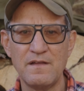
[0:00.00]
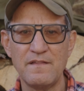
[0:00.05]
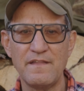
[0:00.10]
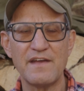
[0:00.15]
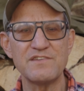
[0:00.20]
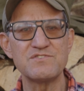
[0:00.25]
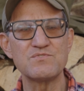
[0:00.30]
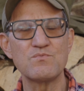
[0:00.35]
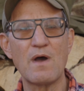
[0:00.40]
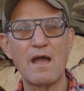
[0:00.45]

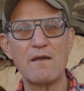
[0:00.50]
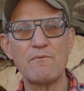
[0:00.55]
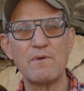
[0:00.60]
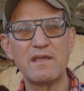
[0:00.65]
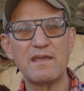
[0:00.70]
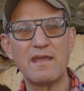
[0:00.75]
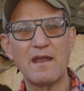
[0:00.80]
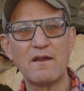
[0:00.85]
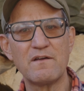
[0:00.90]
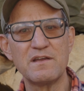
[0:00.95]
That's why we
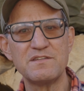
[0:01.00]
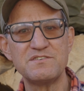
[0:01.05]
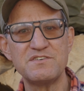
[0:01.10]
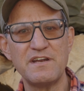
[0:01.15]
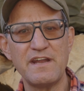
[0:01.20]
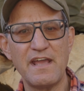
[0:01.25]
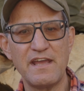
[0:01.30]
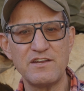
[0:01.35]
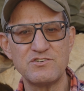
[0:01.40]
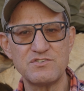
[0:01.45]
carry
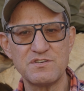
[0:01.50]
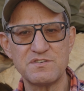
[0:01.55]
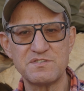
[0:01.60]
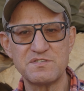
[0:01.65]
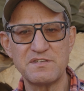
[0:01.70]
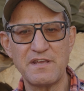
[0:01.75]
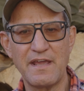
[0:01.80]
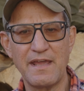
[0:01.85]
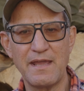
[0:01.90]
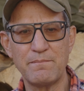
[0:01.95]
tenacious
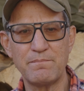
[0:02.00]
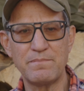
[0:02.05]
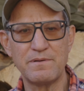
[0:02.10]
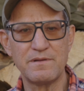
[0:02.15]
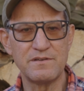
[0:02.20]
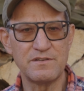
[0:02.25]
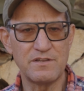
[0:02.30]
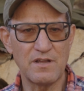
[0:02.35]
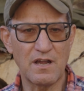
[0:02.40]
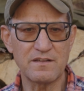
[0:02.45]
tape,
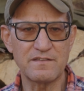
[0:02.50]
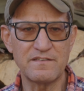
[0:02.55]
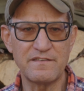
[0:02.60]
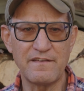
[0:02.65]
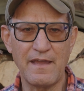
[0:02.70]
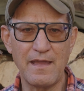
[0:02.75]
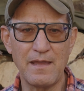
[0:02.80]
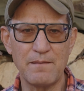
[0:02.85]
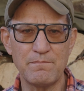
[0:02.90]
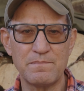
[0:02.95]
duct
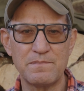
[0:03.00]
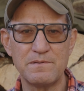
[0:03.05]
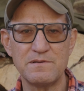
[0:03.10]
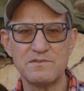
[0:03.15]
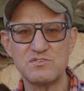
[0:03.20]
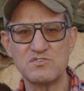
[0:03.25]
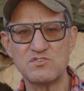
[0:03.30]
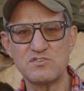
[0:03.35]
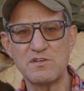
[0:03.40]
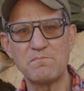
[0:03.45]
tape,
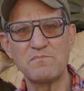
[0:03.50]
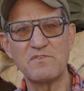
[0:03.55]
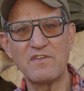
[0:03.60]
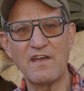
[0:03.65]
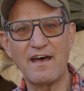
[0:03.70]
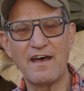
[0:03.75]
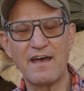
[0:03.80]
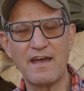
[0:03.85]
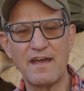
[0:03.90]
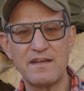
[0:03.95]
zip
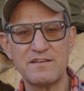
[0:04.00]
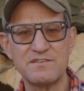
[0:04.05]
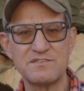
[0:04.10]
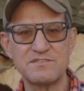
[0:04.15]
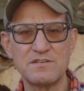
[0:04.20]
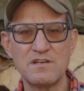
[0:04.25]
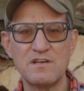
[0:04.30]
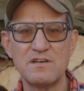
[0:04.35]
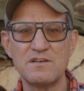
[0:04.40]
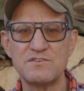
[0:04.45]

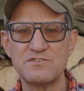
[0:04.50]
ties,